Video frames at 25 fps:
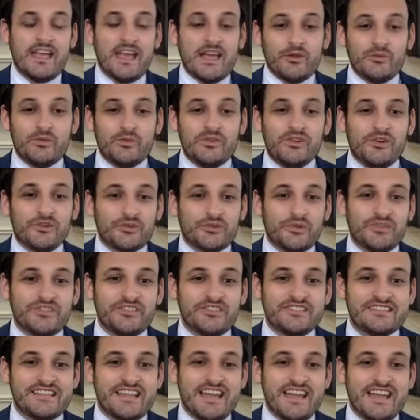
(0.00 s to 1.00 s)
And we also
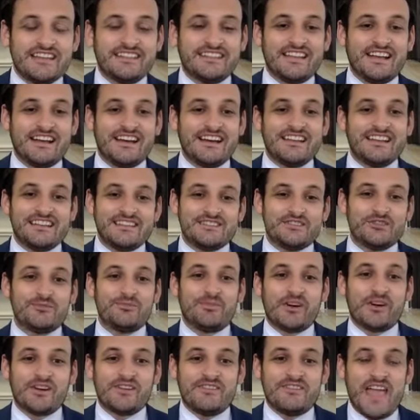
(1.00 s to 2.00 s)
understand, unless
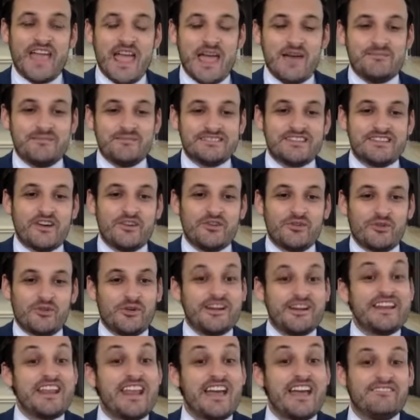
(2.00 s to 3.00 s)
you're part of Amazon
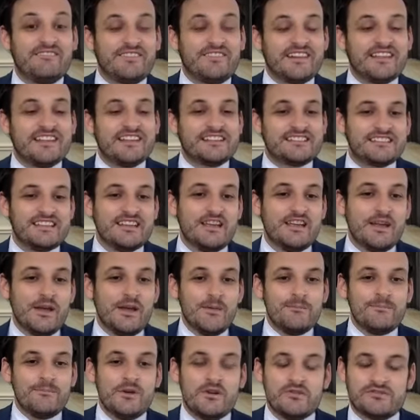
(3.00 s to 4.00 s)
or Netflix,
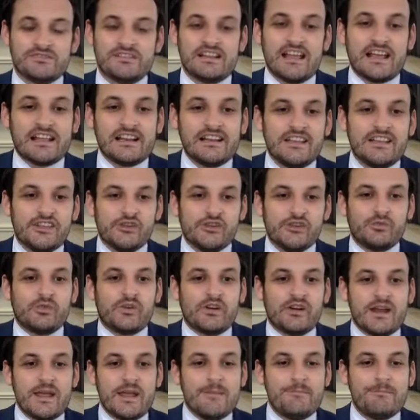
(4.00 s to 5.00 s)
most likely you
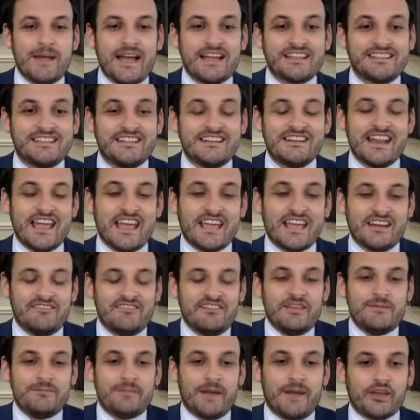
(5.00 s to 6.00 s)
were impacted
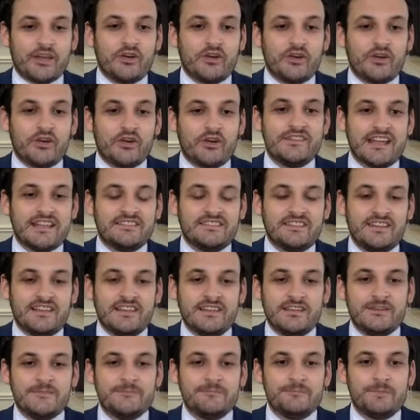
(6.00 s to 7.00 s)
negatively by
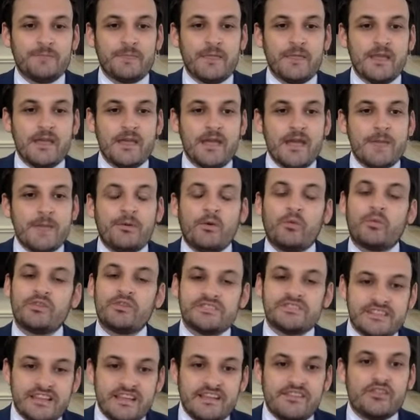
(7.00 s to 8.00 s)
COVID-19, but
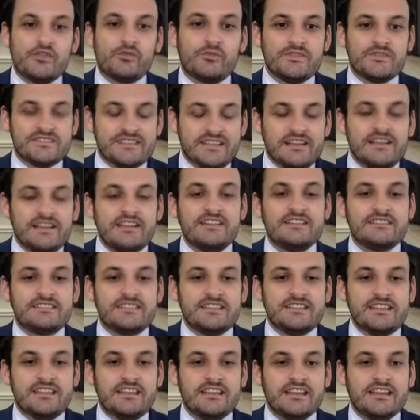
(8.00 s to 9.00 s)
we're seeing the
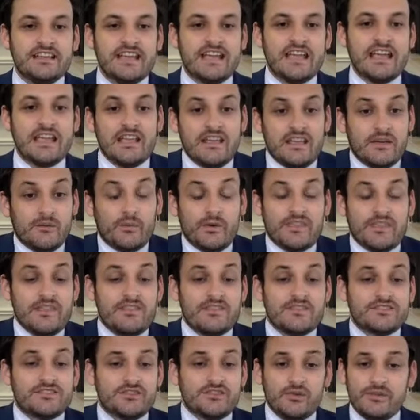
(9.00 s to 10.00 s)
resiliency
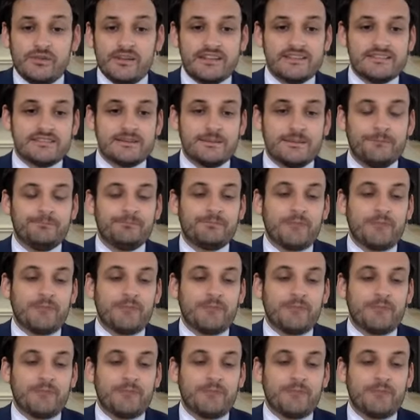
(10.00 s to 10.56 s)
within the students.